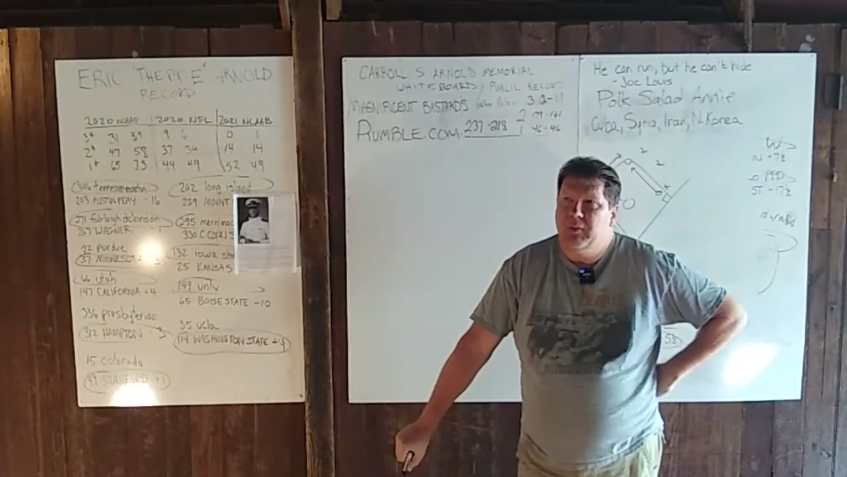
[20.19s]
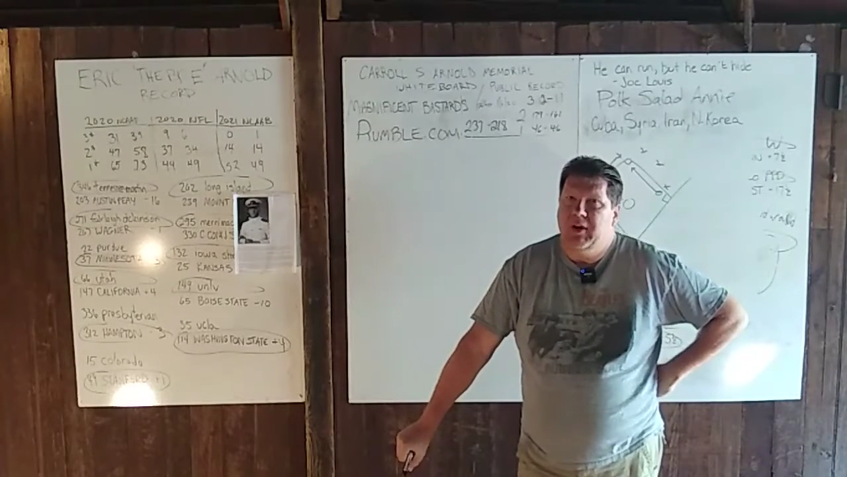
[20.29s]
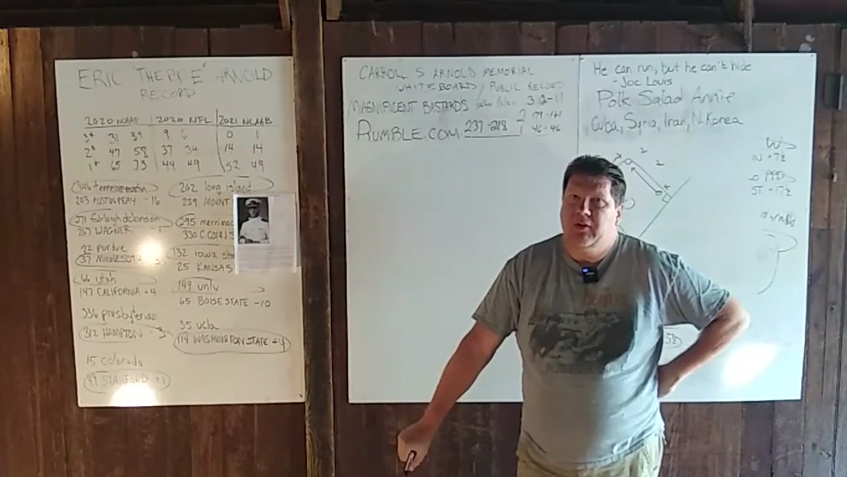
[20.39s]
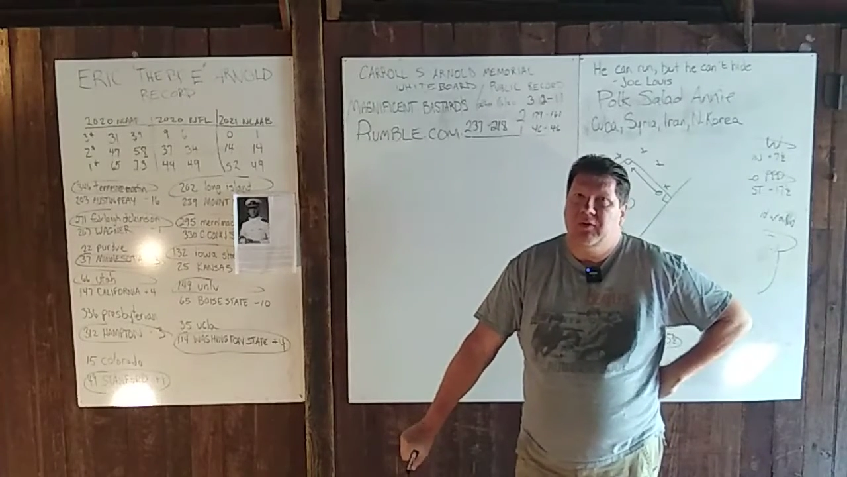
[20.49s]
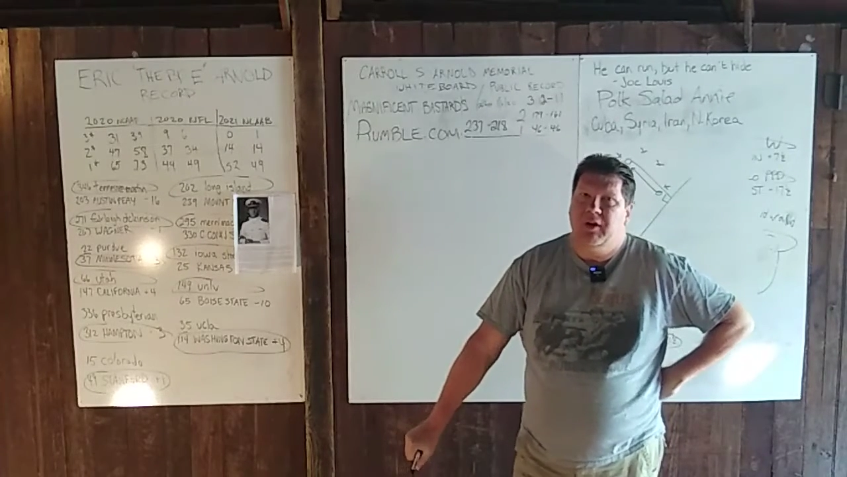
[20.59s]
to
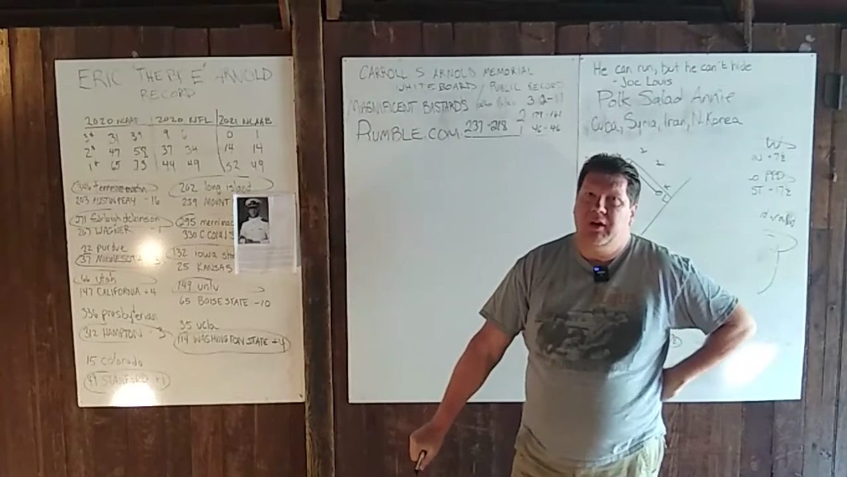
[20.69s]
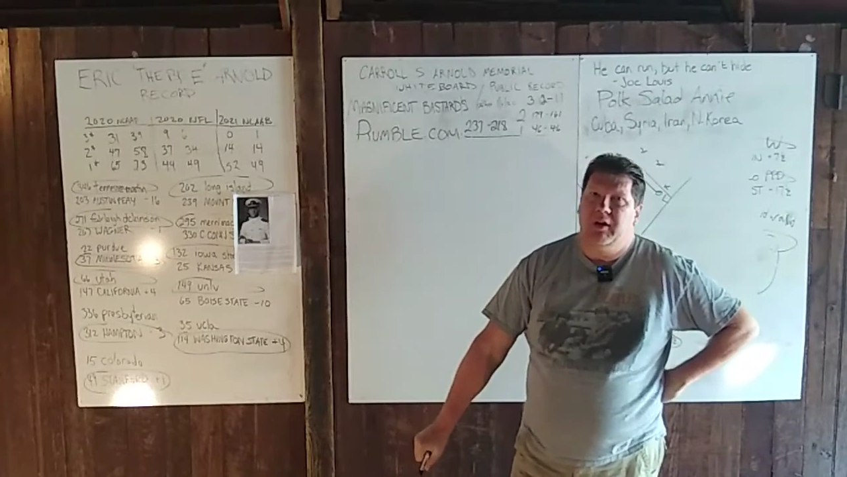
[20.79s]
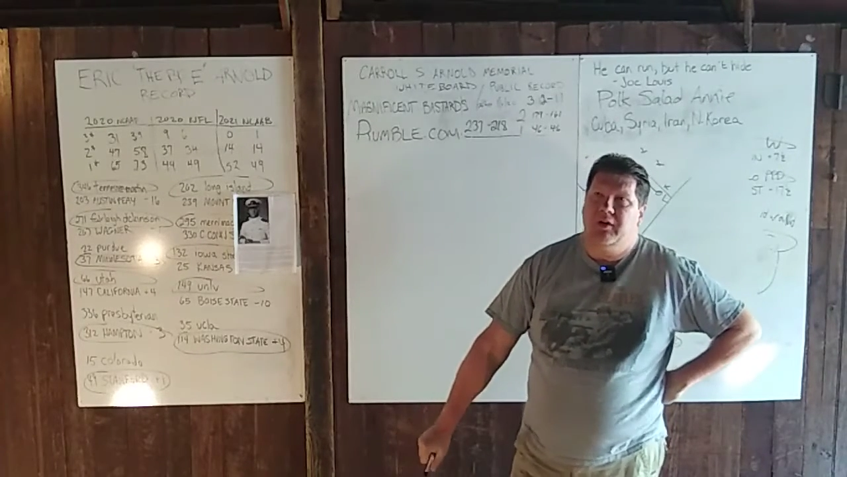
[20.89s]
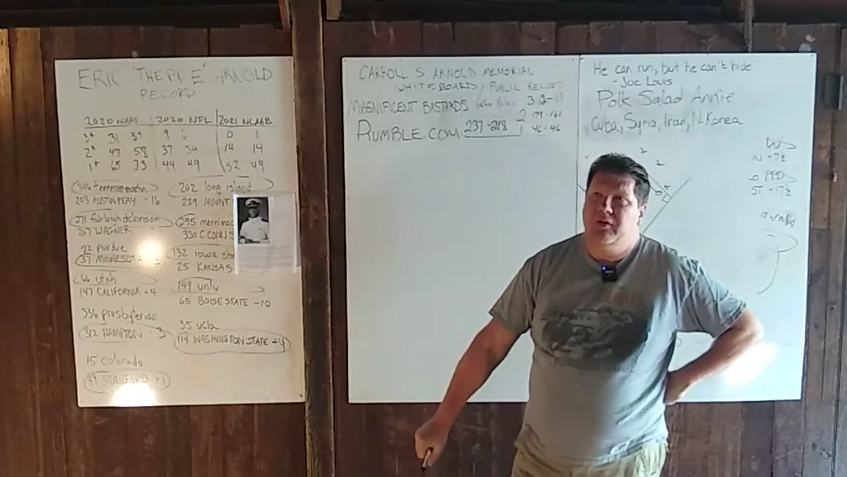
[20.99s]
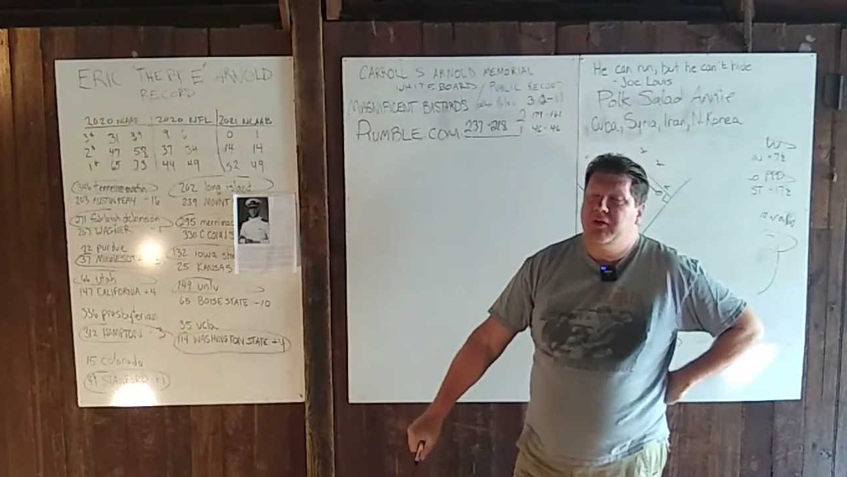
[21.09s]
make
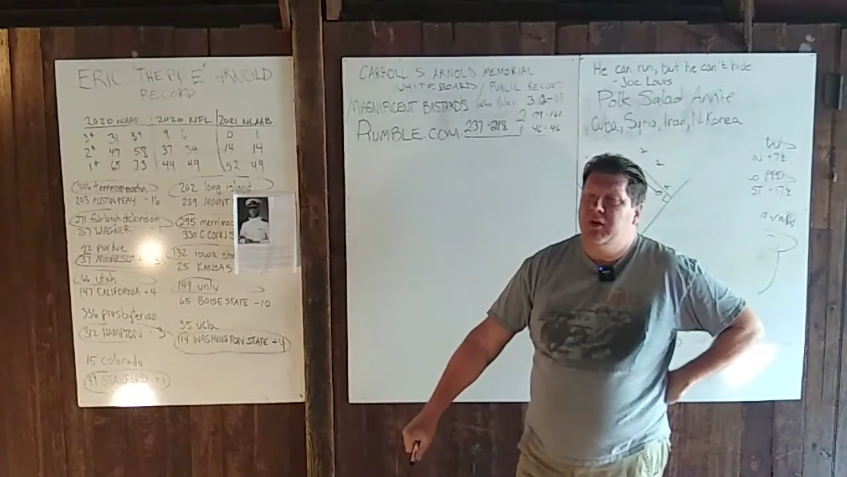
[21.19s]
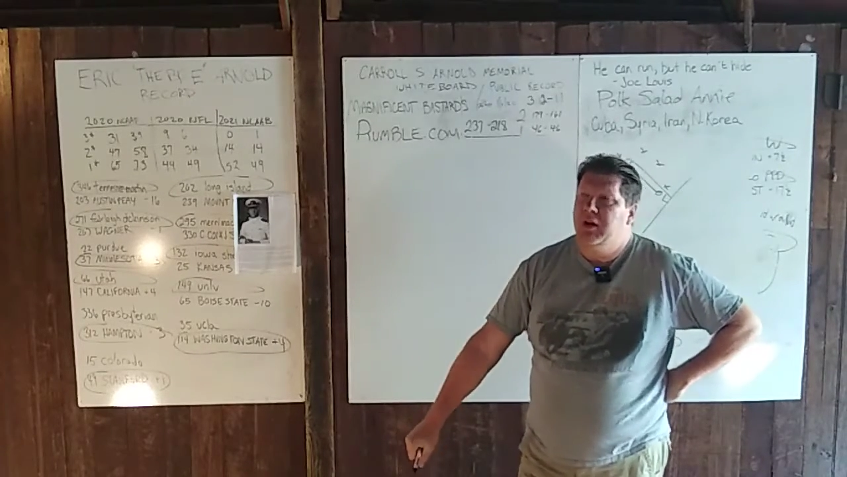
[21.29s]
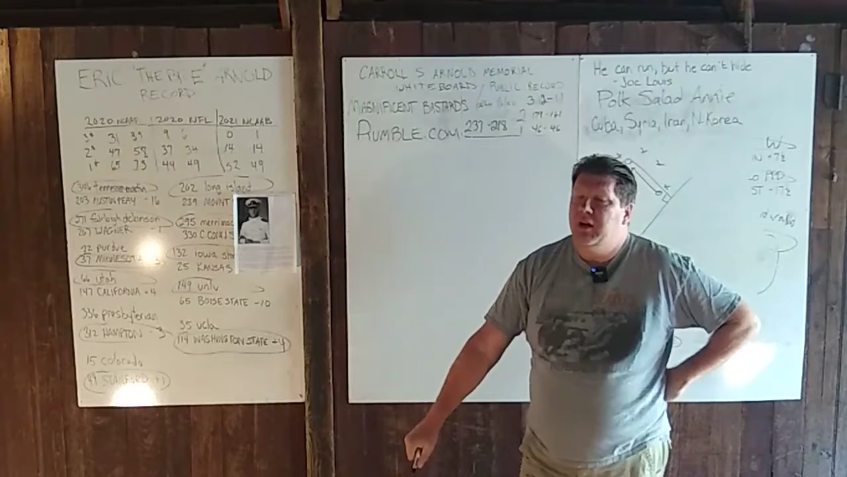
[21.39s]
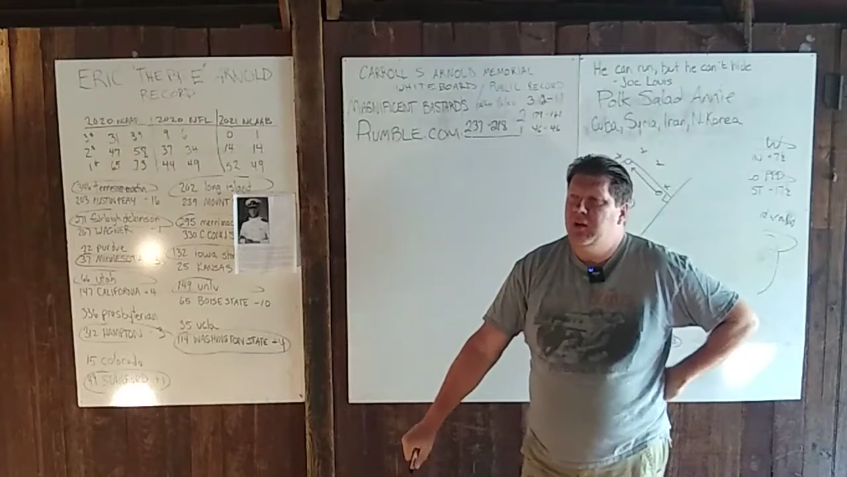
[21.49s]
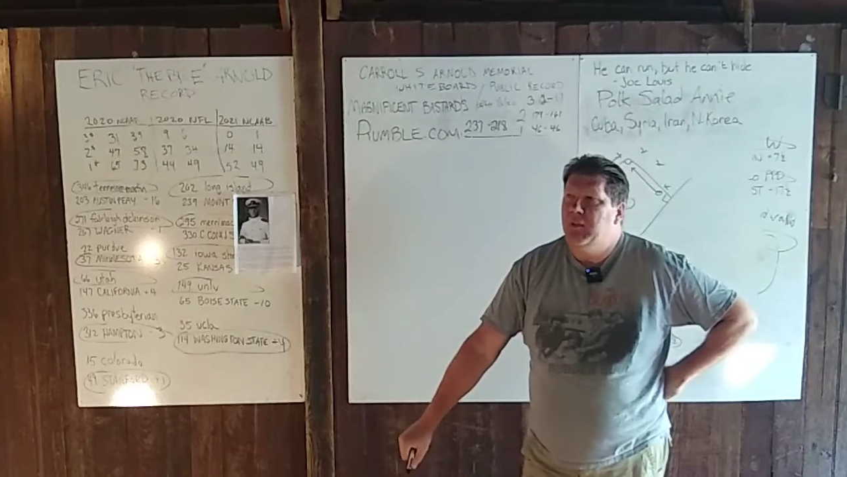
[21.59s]
videos than getting